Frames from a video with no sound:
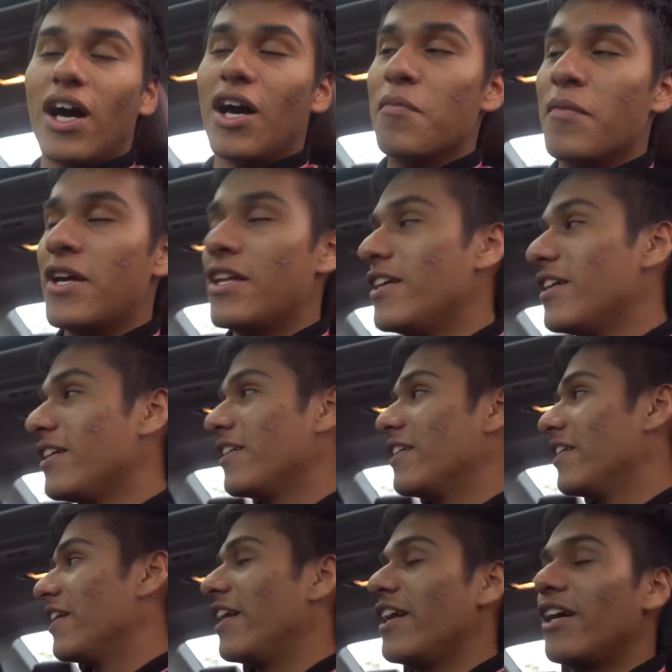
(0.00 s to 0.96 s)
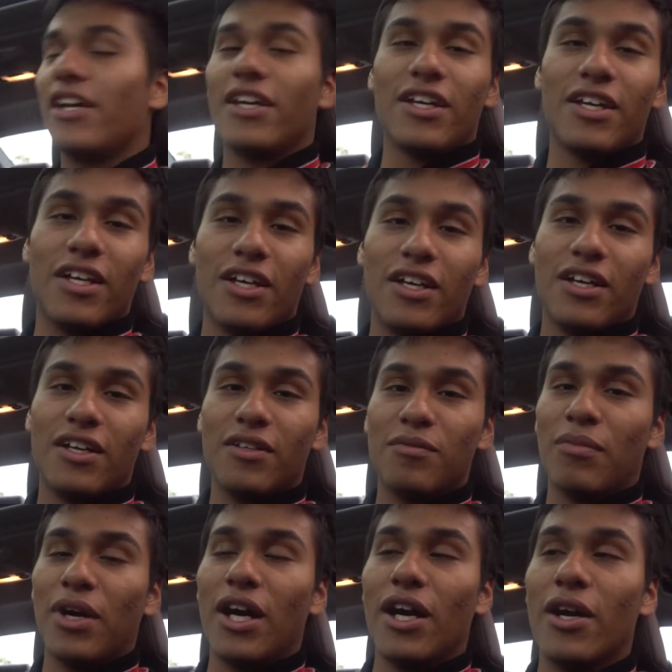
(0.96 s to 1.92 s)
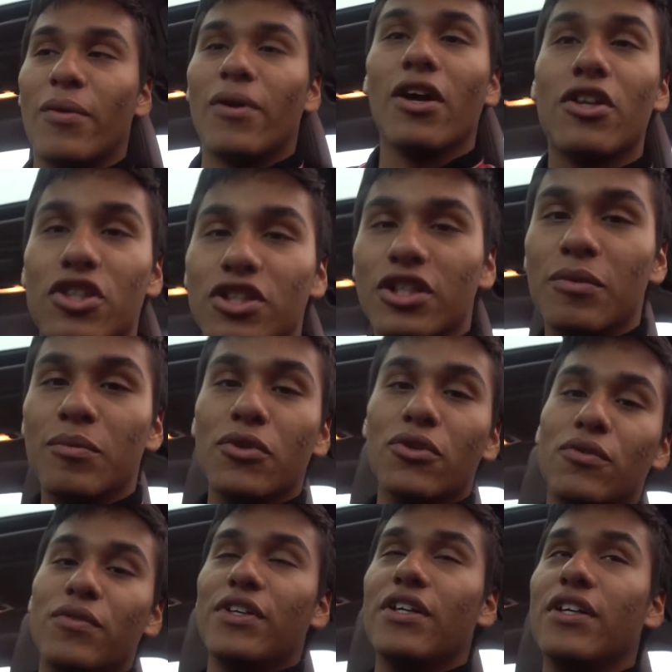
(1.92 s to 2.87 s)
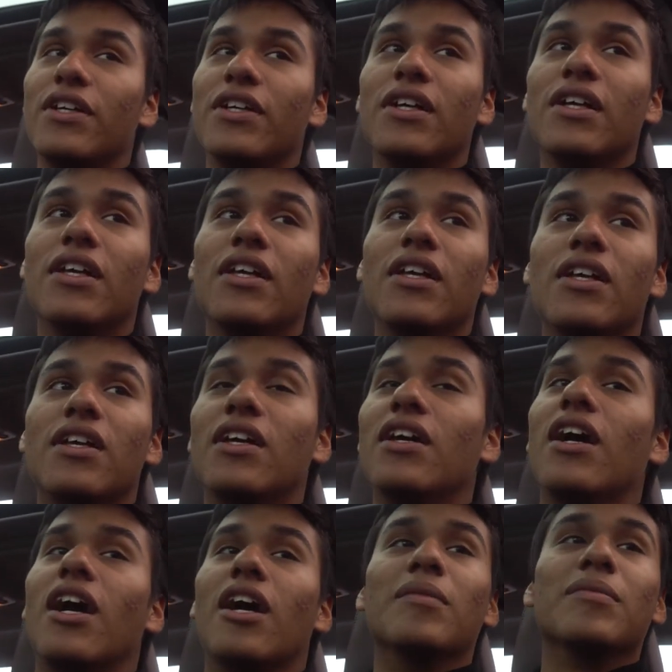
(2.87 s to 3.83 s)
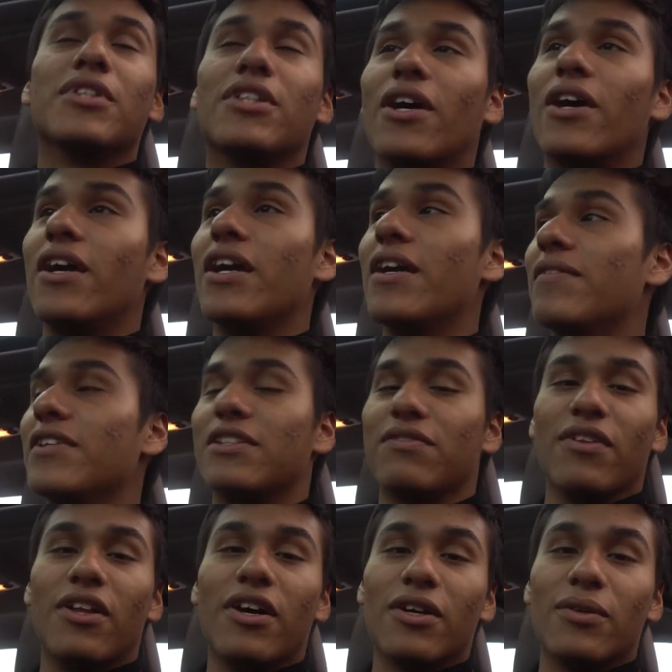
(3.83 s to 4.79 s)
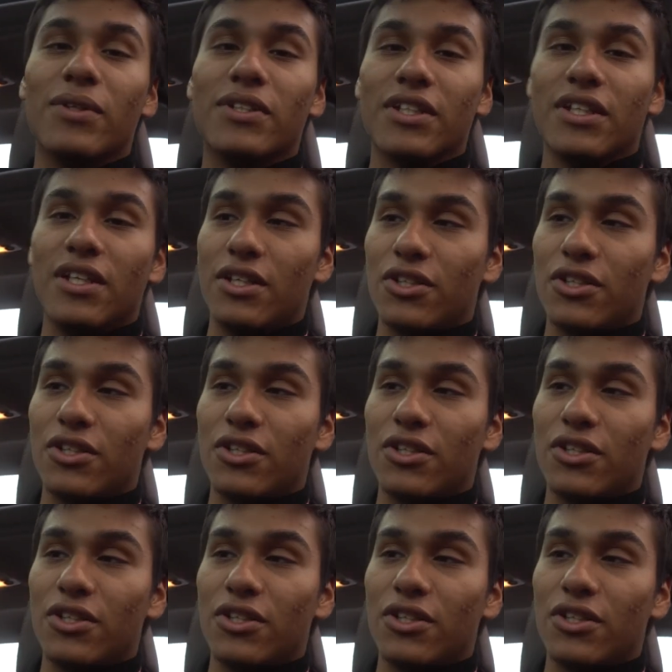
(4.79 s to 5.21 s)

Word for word: I'm ending today by watching a movie. I'm sorry this vlog wasn't